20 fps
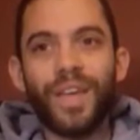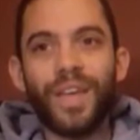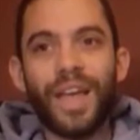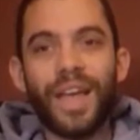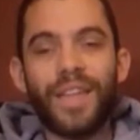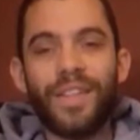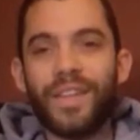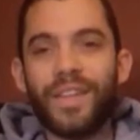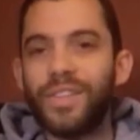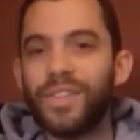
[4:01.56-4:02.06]

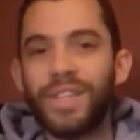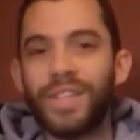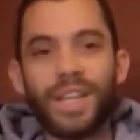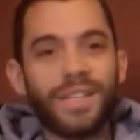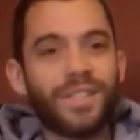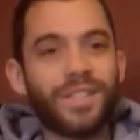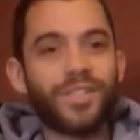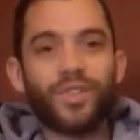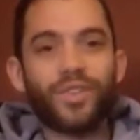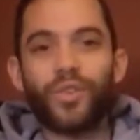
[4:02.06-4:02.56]
And they just
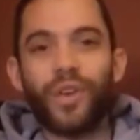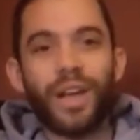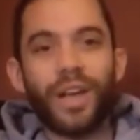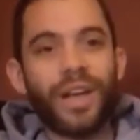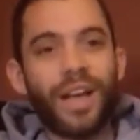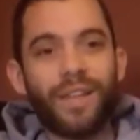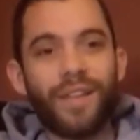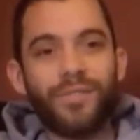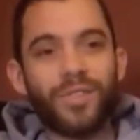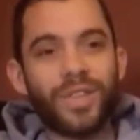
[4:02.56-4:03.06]
had such a
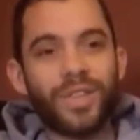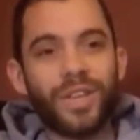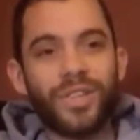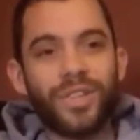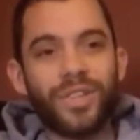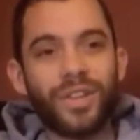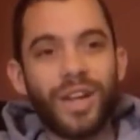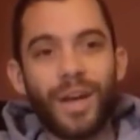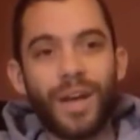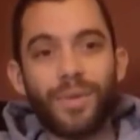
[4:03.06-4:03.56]
great
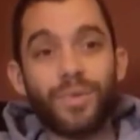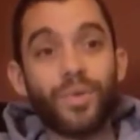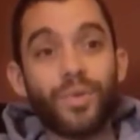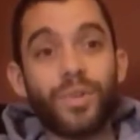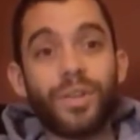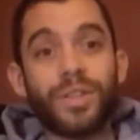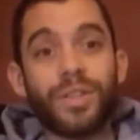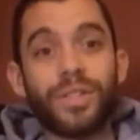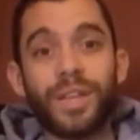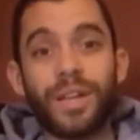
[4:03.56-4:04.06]
conversation. I was
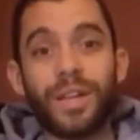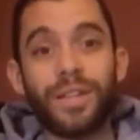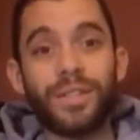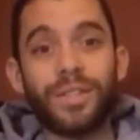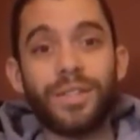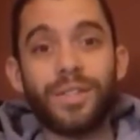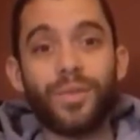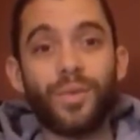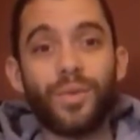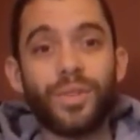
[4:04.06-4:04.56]
really excited
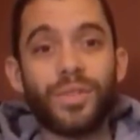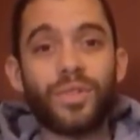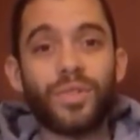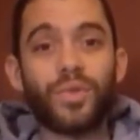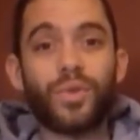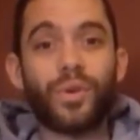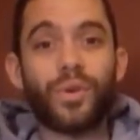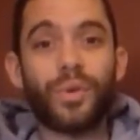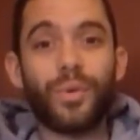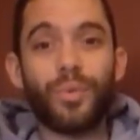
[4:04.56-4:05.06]
to see what the
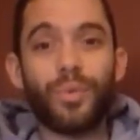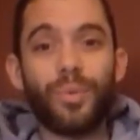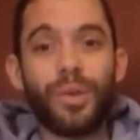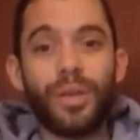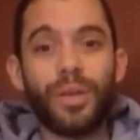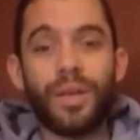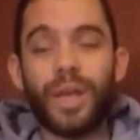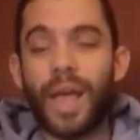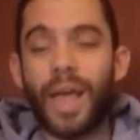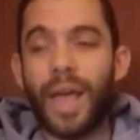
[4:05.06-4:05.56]
story would
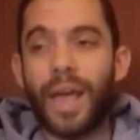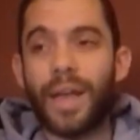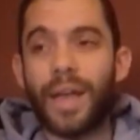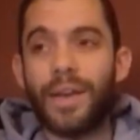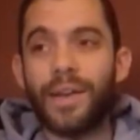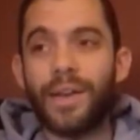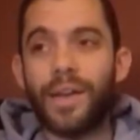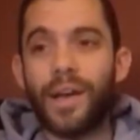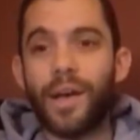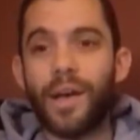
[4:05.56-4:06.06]
be,
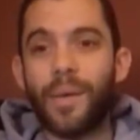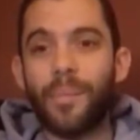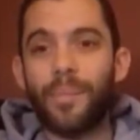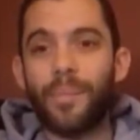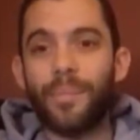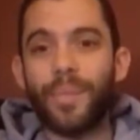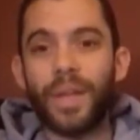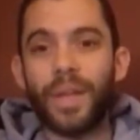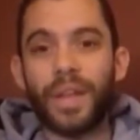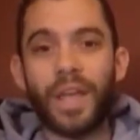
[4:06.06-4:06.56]
and
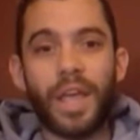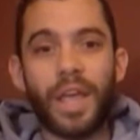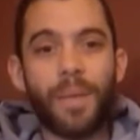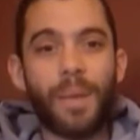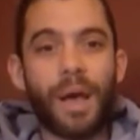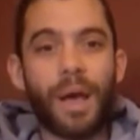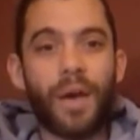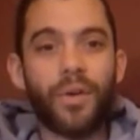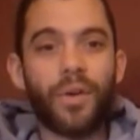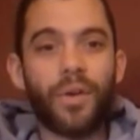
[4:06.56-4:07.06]
it
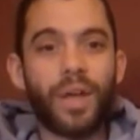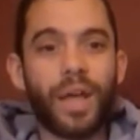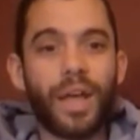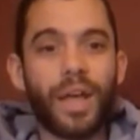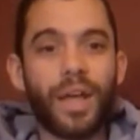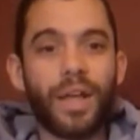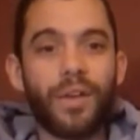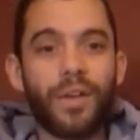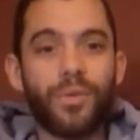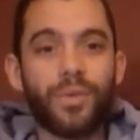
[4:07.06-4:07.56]
came out,
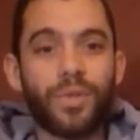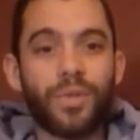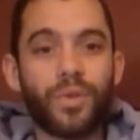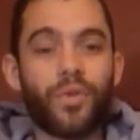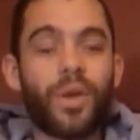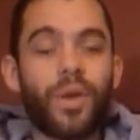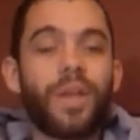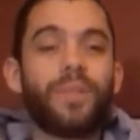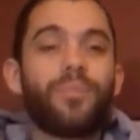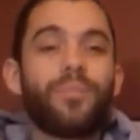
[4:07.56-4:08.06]
and it was a
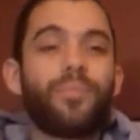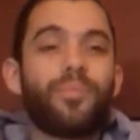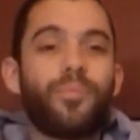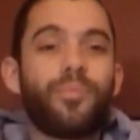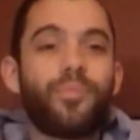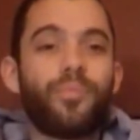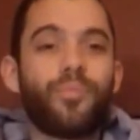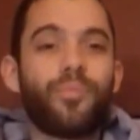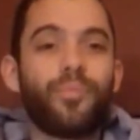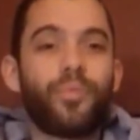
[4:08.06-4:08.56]
great
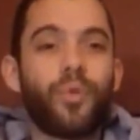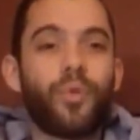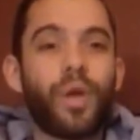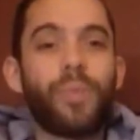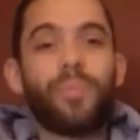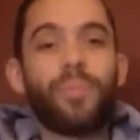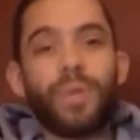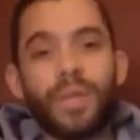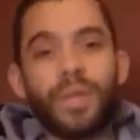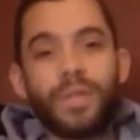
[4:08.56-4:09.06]

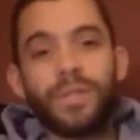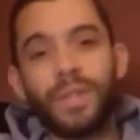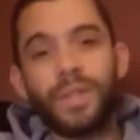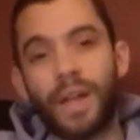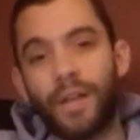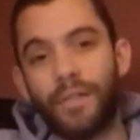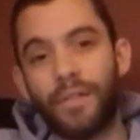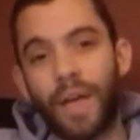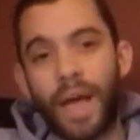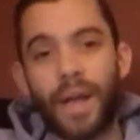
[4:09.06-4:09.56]
piece, and
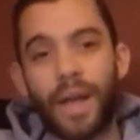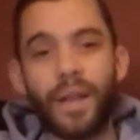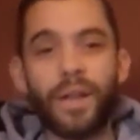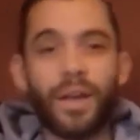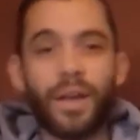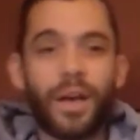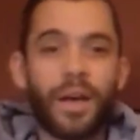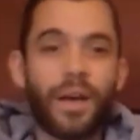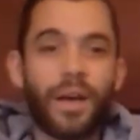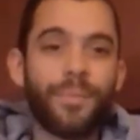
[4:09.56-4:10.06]
I've got
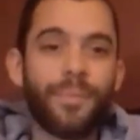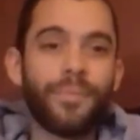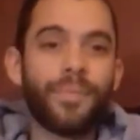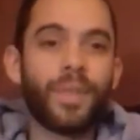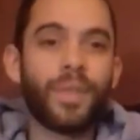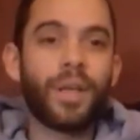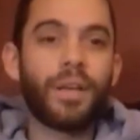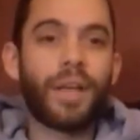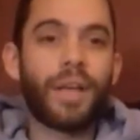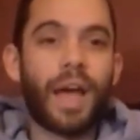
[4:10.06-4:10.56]

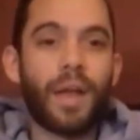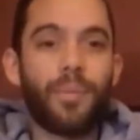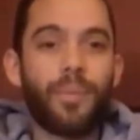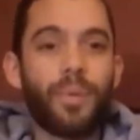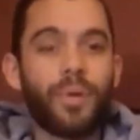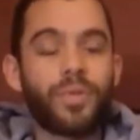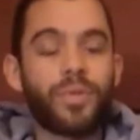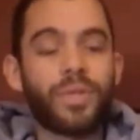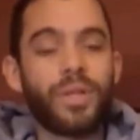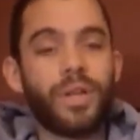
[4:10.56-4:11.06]

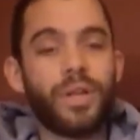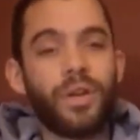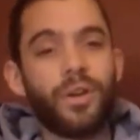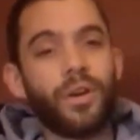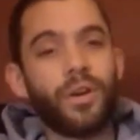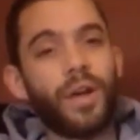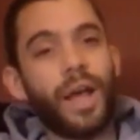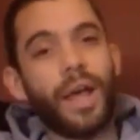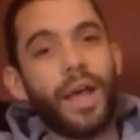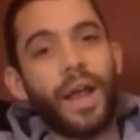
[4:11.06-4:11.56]
it posted
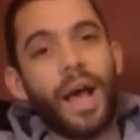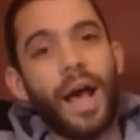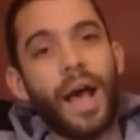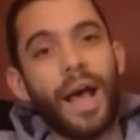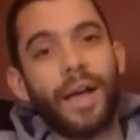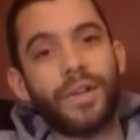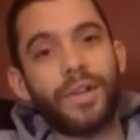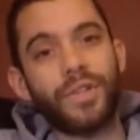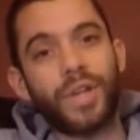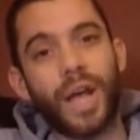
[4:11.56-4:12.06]
here at
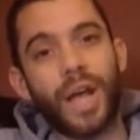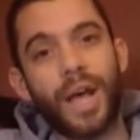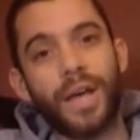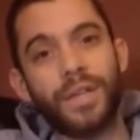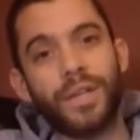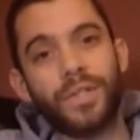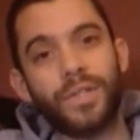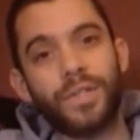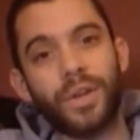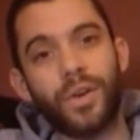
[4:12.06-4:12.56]
Ion Shy.
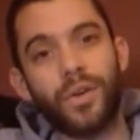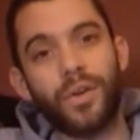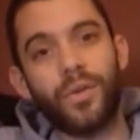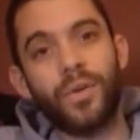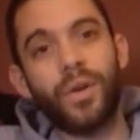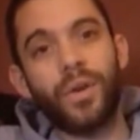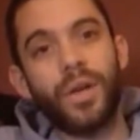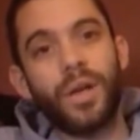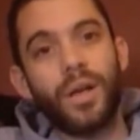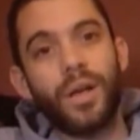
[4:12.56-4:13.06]
So
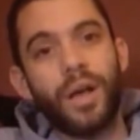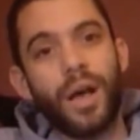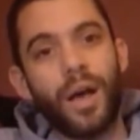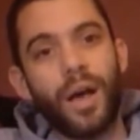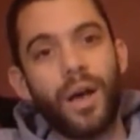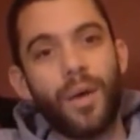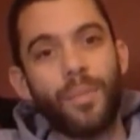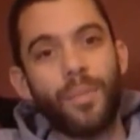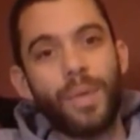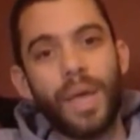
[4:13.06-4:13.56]

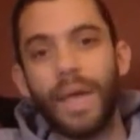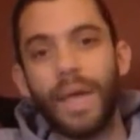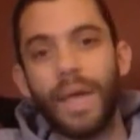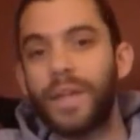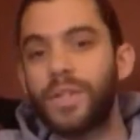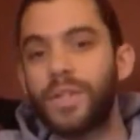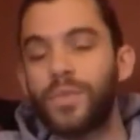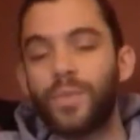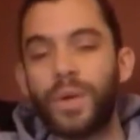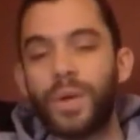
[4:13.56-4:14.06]
I
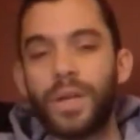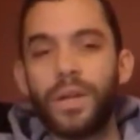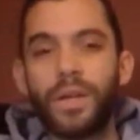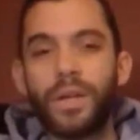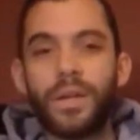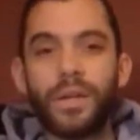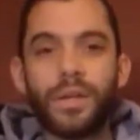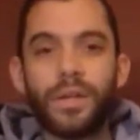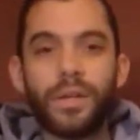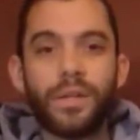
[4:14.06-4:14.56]
just wanted
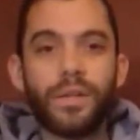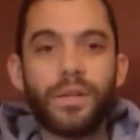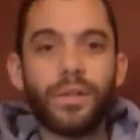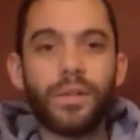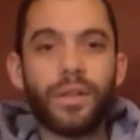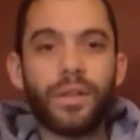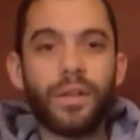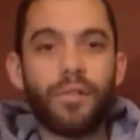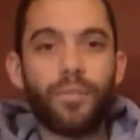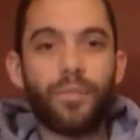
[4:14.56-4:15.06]
to
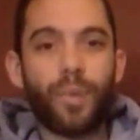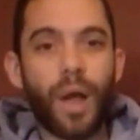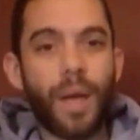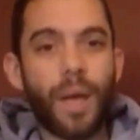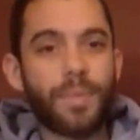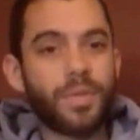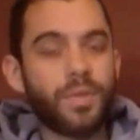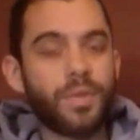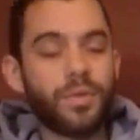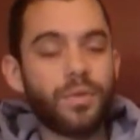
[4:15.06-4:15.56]
give
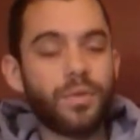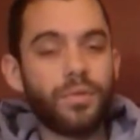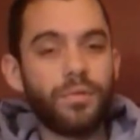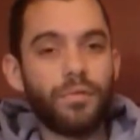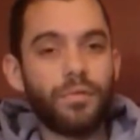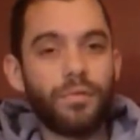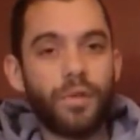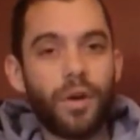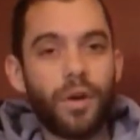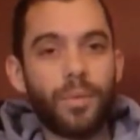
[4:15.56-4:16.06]
props
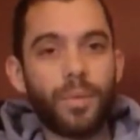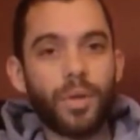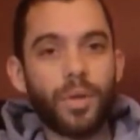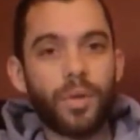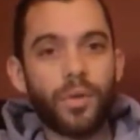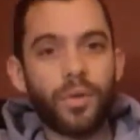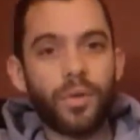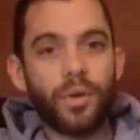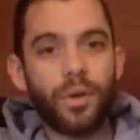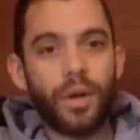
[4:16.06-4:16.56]
to Vaughn
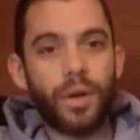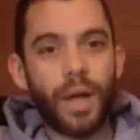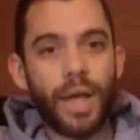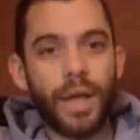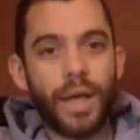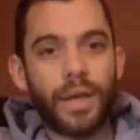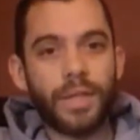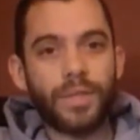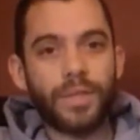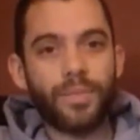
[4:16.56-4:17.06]
McClure,
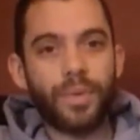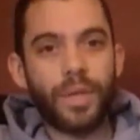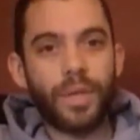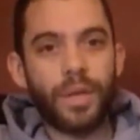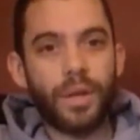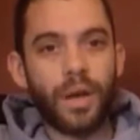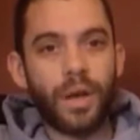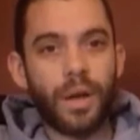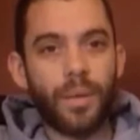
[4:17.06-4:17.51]
and it's been